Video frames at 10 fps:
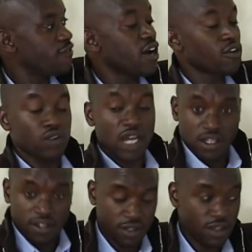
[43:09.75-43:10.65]

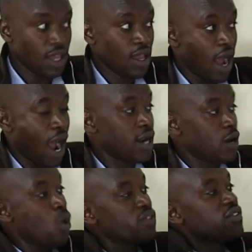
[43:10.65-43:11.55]
functionality
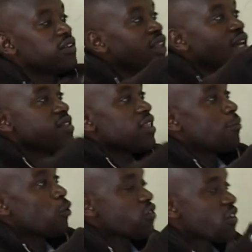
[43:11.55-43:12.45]
and what is entailed in the
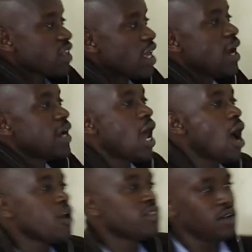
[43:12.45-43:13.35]
processor,
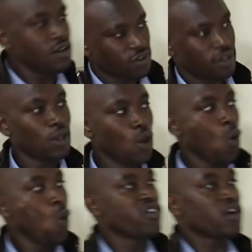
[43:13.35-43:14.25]
now at least
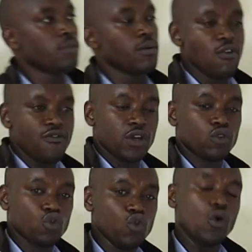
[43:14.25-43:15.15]
we shall be moving
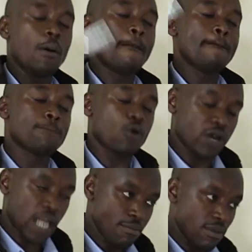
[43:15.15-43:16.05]
to
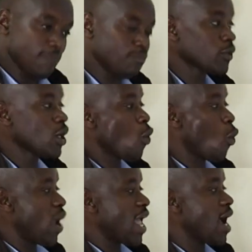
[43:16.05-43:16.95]
programming,
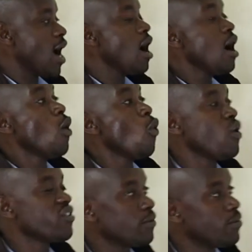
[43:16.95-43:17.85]
where
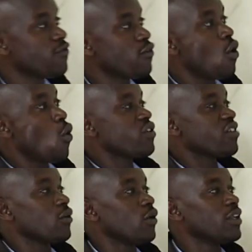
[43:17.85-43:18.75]
before we
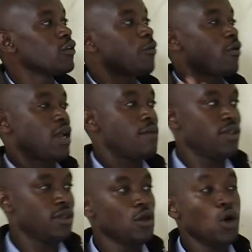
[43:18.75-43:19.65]
shall enter to
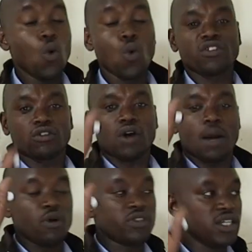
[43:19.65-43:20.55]
programming, we shall talk
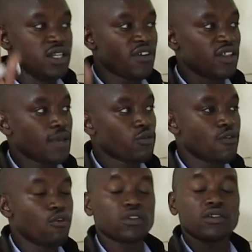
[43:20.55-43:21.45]
about the different types
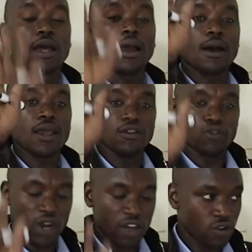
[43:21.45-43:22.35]
of what?
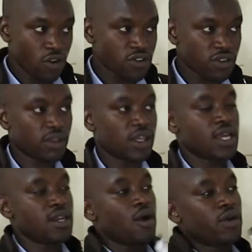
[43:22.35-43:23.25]
Instructions,
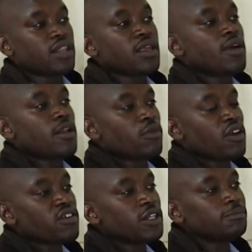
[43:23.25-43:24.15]
like now data
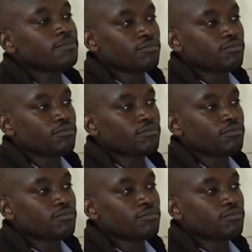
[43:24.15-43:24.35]
manipulation.